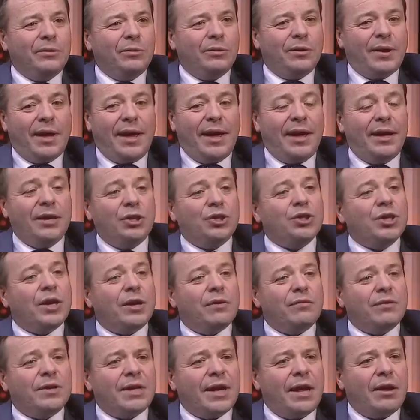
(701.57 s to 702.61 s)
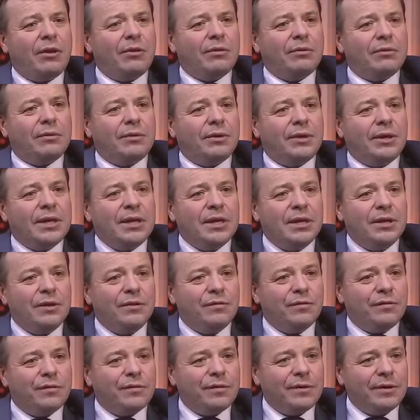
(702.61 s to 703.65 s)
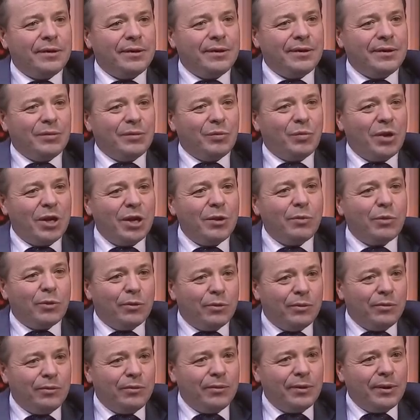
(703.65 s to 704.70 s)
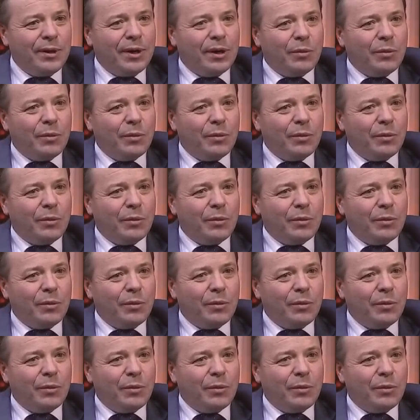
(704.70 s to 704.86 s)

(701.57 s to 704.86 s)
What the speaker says: without any shadow of a doubt, leave people,